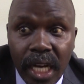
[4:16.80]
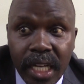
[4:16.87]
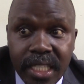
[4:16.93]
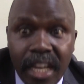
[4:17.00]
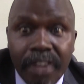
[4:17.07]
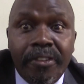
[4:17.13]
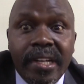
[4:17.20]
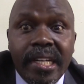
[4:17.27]

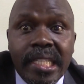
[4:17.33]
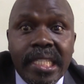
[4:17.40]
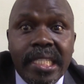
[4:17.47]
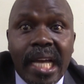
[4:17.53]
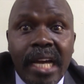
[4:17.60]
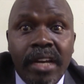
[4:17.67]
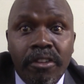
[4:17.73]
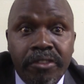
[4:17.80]
suffered this
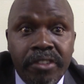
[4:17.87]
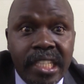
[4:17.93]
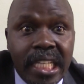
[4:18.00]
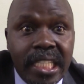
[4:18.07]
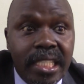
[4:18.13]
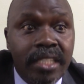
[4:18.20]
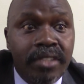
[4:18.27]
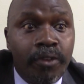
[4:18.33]
kind of
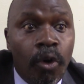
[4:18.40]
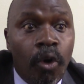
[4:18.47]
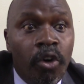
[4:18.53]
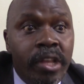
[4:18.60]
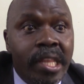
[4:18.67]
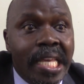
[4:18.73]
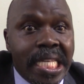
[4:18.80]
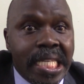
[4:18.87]
injustice for
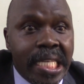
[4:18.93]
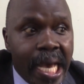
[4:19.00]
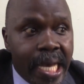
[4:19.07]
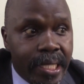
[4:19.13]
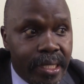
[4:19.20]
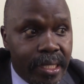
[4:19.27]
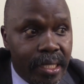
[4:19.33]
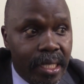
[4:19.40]
all these
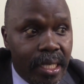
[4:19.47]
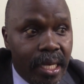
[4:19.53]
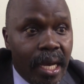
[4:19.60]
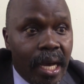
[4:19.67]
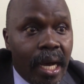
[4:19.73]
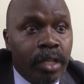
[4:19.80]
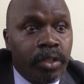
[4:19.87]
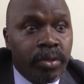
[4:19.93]
years,
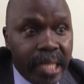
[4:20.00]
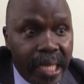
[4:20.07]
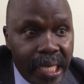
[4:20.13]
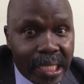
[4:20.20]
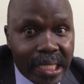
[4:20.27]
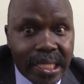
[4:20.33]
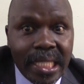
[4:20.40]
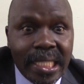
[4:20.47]
to the
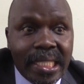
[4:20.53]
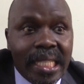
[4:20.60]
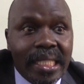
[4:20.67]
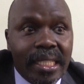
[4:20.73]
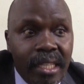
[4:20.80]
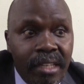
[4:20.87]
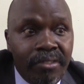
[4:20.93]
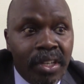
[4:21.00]
extent
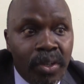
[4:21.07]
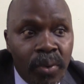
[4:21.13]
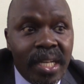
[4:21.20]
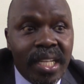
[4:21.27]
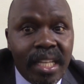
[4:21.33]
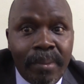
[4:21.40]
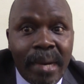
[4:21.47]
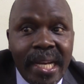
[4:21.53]
that even
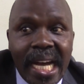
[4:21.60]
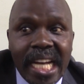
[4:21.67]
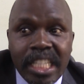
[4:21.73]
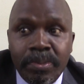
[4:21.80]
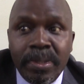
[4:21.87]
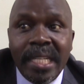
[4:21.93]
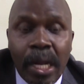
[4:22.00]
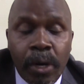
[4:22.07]
when the money has
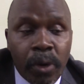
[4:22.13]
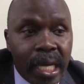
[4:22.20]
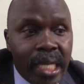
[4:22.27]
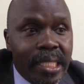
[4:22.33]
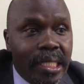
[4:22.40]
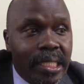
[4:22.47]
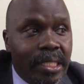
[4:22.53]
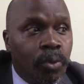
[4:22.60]
been
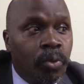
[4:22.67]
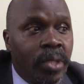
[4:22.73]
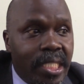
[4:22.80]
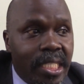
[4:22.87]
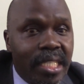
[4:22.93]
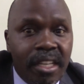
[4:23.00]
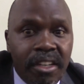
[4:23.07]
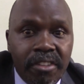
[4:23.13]
allocated, we
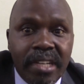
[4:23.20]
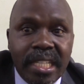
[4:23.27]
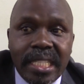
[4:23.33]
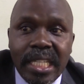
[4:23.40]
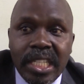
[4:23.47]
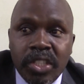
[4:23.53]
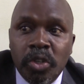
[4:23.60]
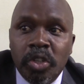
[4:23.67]
see the
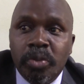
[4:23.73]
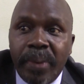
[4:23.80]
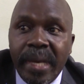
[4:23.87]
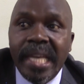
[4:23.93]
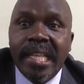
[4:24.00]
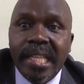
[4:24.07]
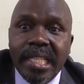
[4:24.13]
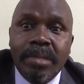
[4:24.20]
university is not
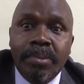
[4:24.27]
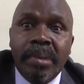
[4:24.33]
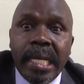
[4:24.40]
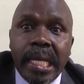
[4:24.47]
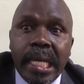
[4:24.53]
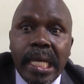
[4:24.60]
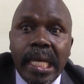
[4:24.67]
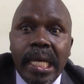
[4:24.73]
paying this
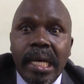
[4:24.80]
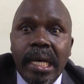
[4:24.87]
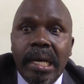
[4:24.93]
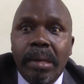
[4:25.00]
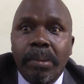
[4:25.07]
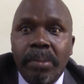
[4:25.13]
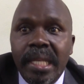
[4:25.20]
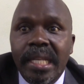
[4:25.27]
money,
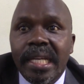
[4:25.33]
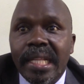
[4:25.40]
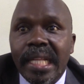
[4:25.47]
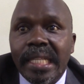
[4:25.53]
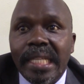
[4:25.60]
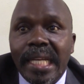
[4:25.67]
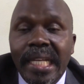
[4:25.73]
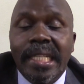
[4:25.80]
meaning
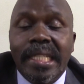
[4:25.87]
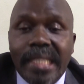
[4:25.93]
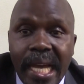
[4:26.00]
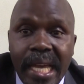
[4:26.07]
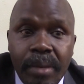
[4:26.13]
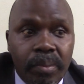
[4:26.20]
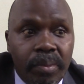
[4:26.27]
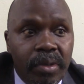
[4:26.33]
that any
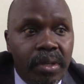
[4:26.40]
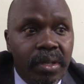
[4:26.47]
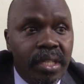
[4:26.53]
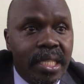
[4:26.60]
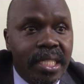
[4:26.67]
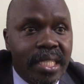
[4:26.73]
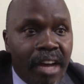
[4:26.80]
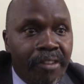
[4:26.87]
time
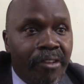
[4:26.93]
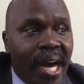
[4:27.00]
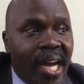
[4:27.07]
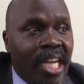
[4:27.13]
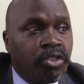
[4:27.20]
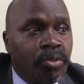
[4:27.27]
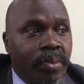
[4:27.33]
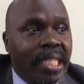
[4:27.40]
staff are
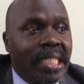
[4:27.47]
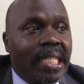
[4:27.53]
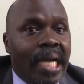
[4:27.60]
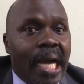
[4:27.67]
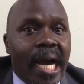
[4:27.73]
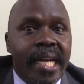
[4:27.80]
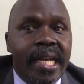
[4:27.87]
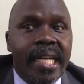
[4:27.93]

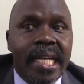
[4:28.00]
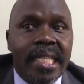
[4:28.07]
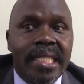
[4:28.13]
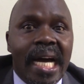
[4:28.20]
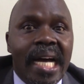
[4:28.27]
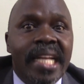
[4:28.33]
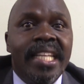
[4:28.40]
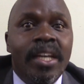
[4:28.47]
accumulating areas
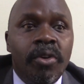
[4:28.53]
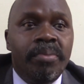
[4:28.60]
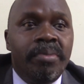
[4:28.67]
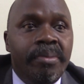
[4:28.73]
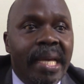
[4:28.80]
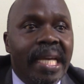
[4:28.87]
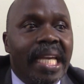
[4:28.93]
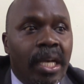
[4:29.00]
and they would be
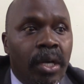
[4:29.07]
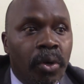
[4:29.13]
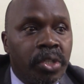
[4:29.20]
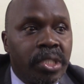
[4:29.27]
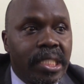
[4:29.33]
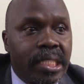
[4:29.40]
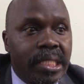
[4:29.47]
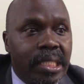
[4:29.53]
making
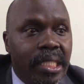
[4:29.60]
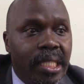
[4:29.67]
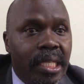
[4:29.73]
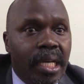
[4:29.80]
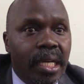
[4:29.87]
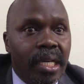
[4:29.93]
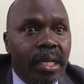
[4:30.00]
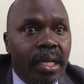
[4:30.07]
losses
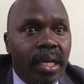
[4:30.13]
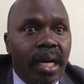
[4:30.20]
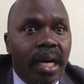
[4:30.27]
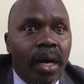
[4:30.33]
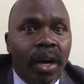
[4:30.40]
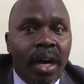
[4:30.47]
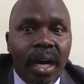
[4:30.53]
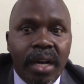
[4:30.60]

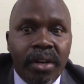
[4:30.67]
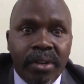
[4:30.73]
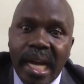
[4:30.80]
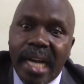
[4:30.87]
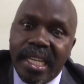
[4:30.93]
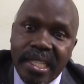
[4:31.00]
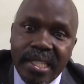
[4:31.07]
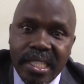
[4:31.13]

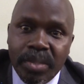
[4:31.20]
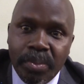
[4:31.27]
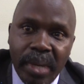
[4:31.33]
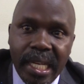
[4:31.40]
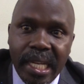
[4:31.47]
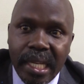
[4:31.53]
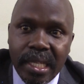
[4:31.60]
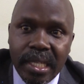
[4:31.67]
regarding this
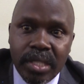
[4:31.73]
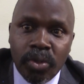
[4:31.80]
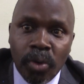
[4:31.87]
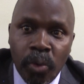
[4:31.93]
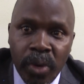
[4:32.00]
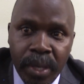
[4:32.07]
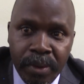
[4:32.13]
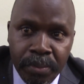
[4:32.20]
money. So
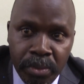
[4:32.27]
we